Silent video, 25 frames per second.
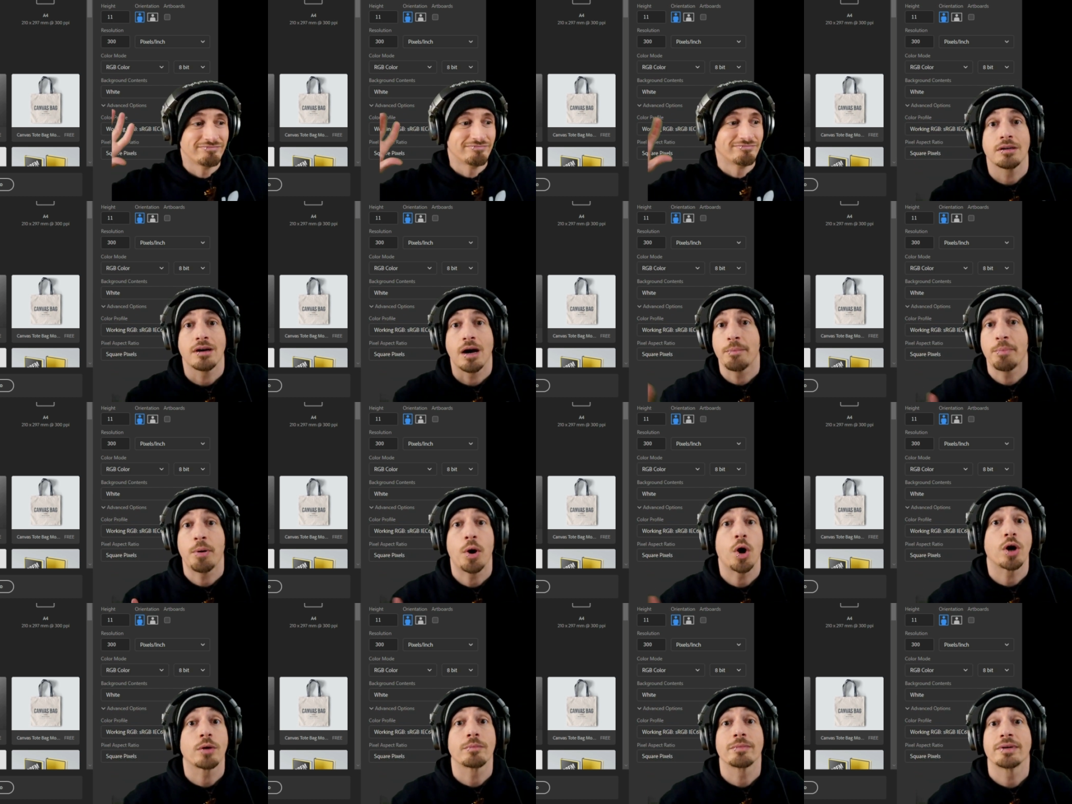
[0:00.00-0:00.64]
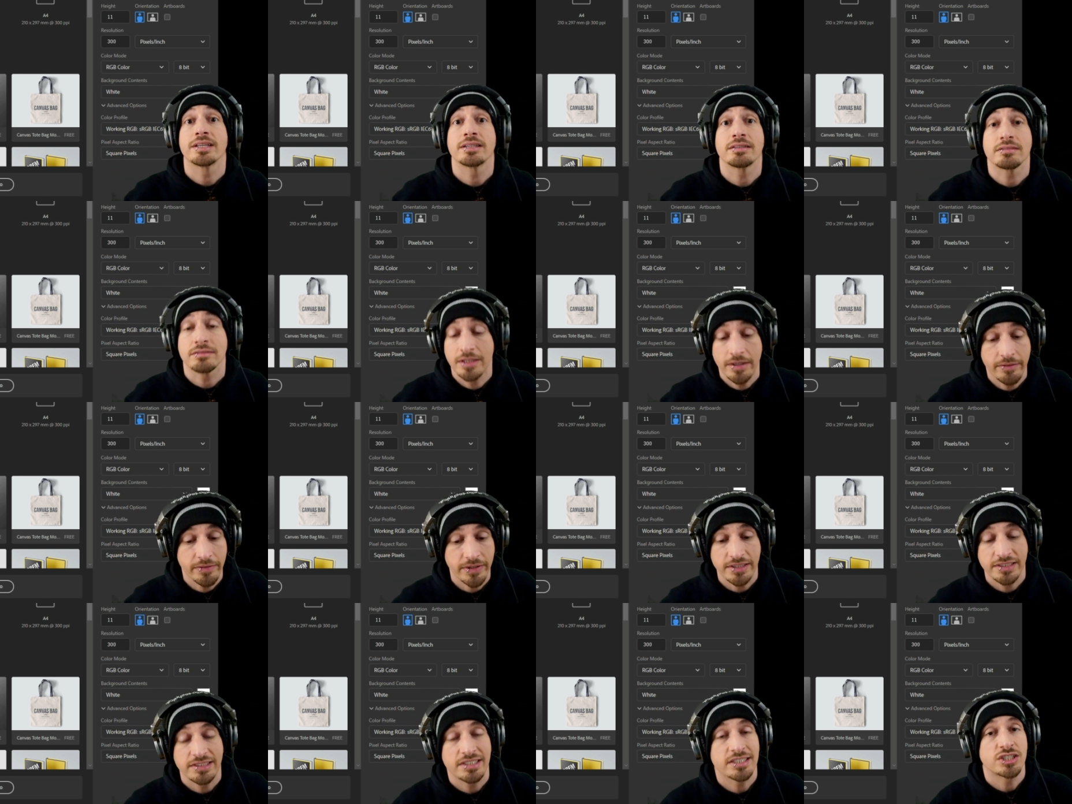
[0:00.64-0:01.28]
apartment,
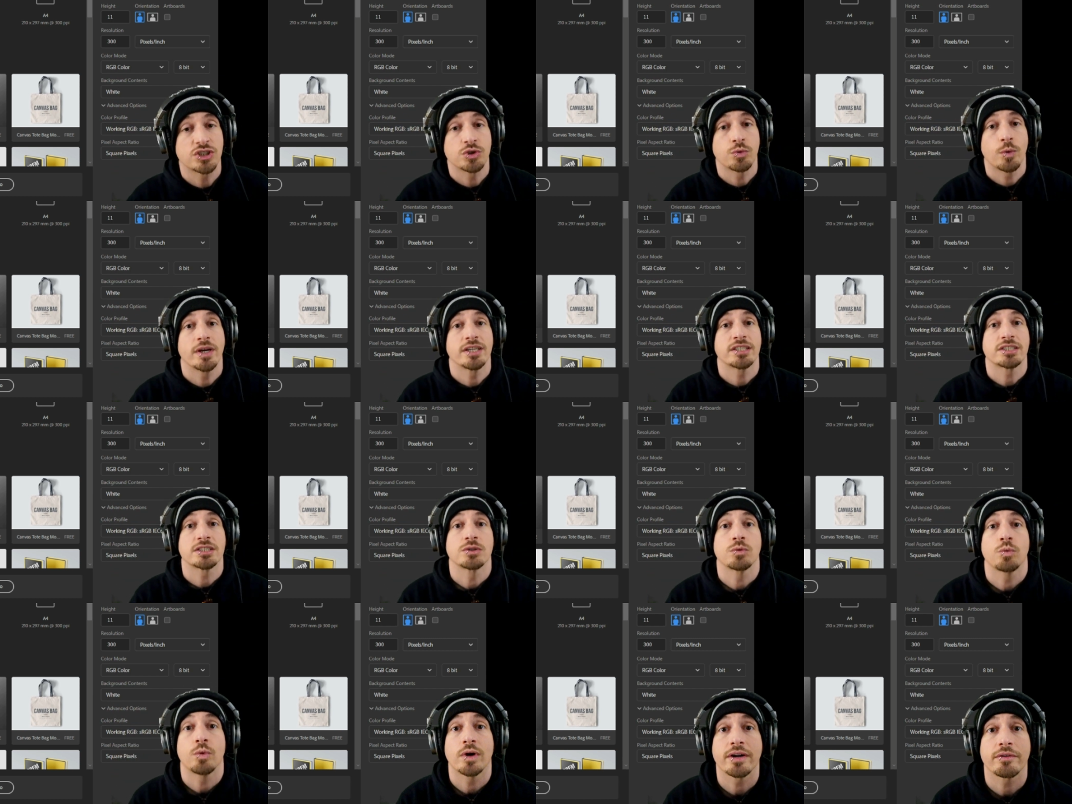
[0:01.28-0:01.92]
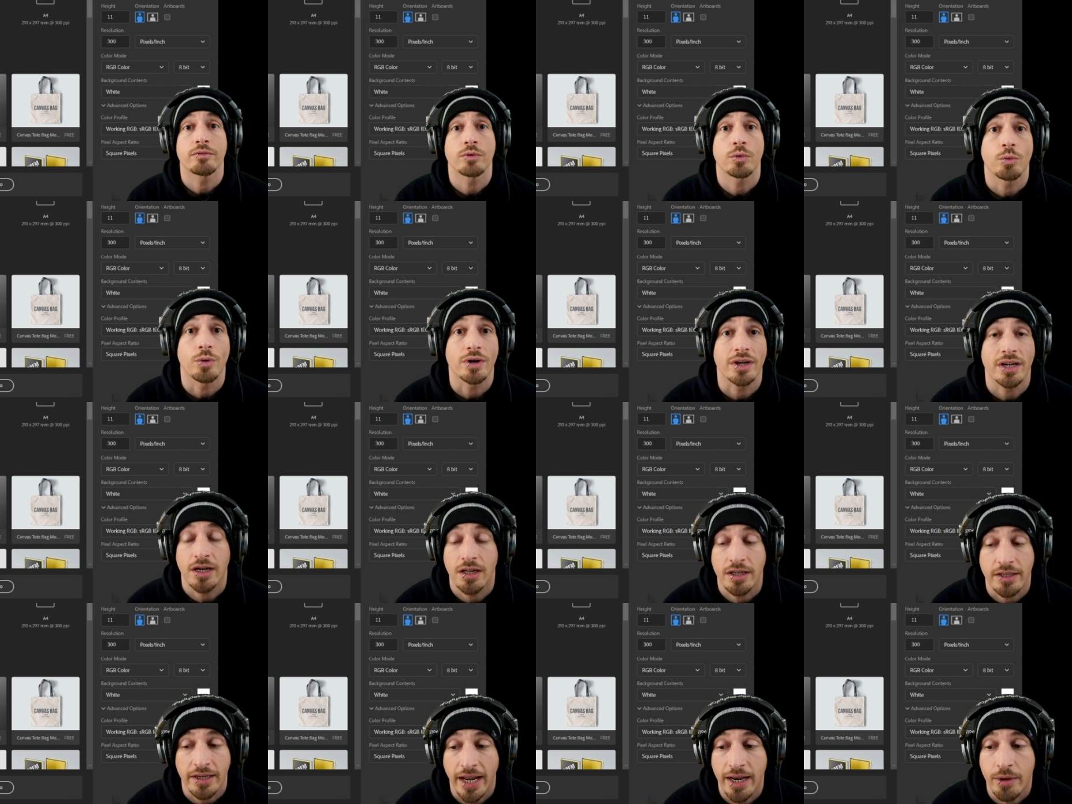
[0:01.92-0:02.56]
living situation, whatever you want to call it.